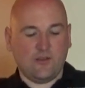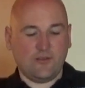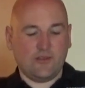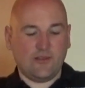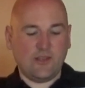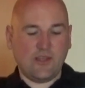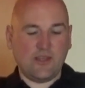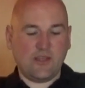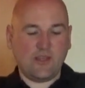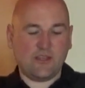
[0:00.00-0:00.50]

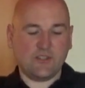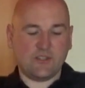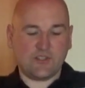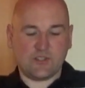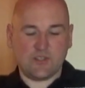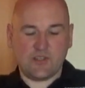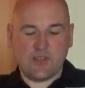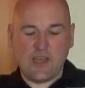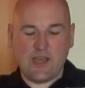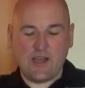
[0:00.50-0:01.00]

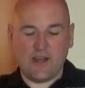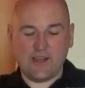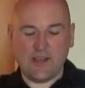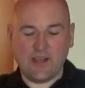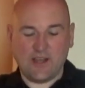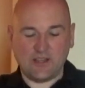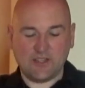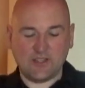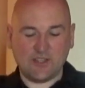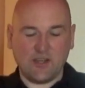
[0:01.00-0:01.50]
these Helly
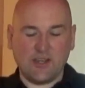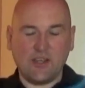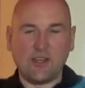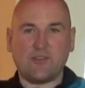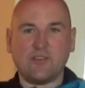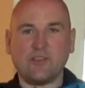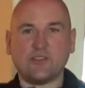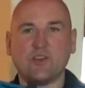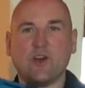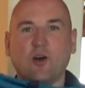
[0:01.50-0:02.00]
Hansen
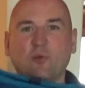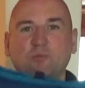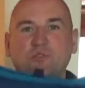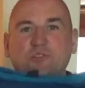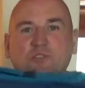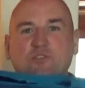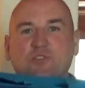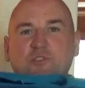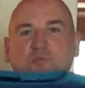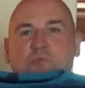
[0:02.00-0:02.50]
Leafer
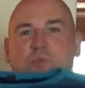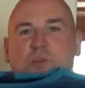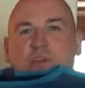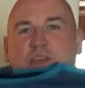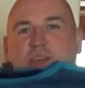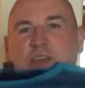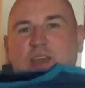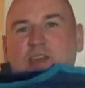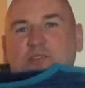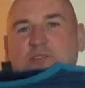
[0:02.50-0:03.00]
tops. Just be
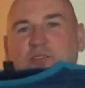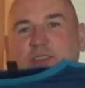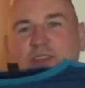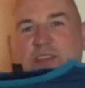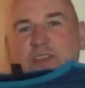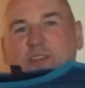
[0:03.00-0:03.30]
careful, they